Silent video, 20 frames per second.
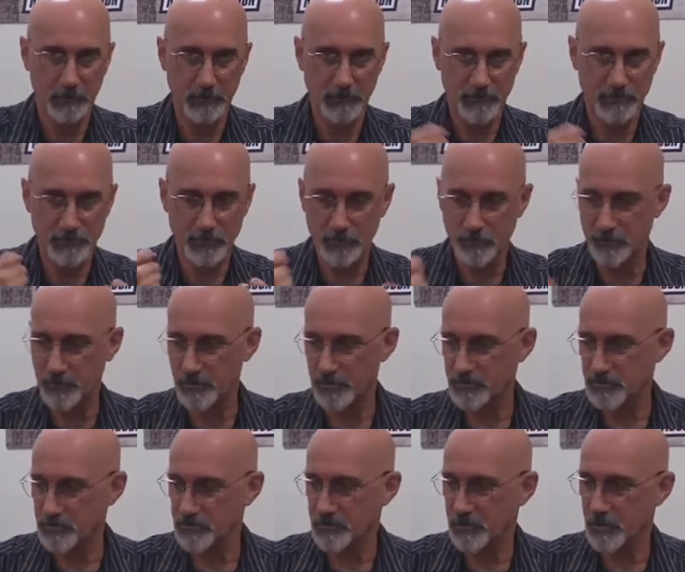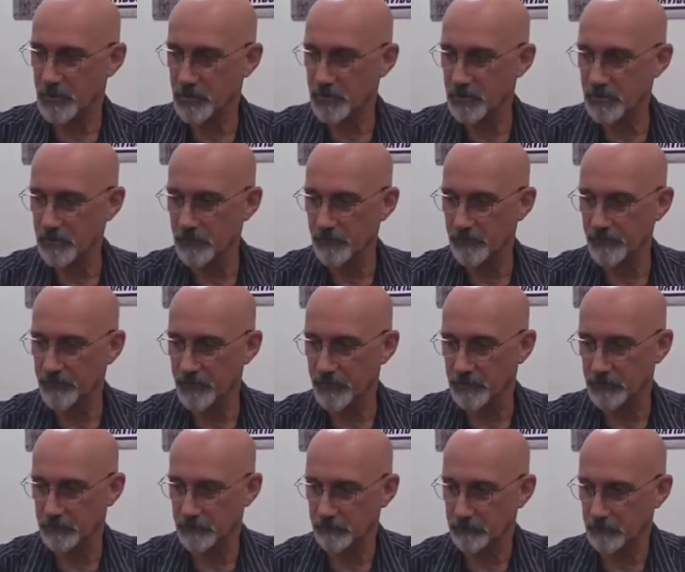These two pieces right here will
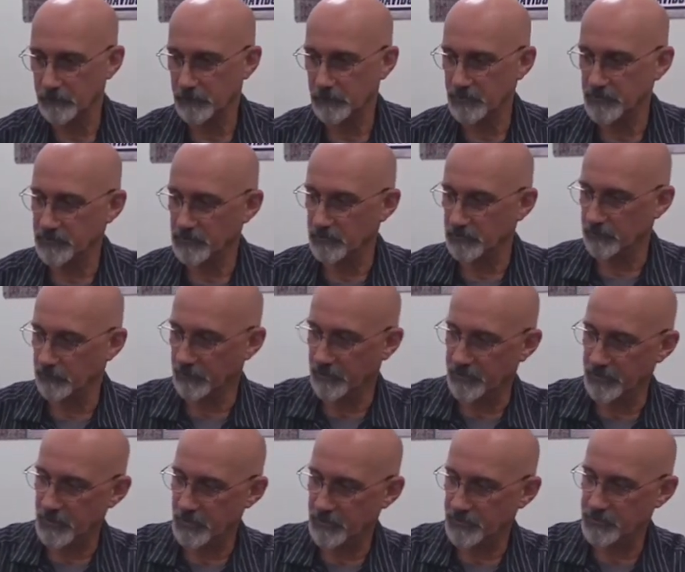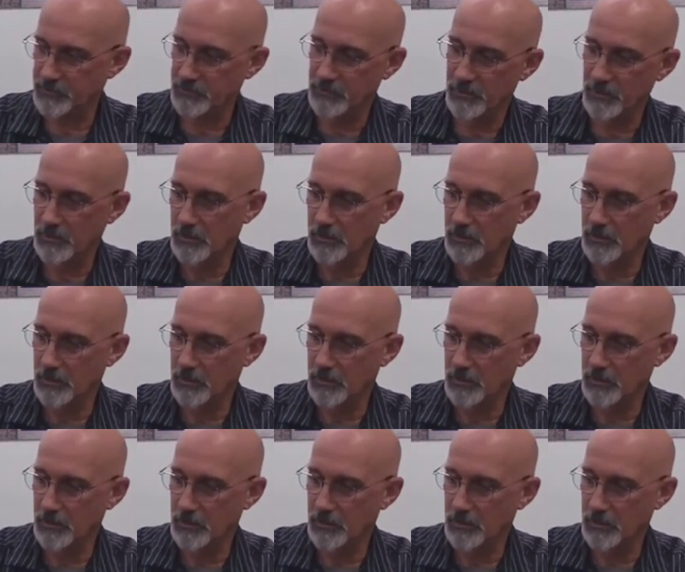fit these little indents.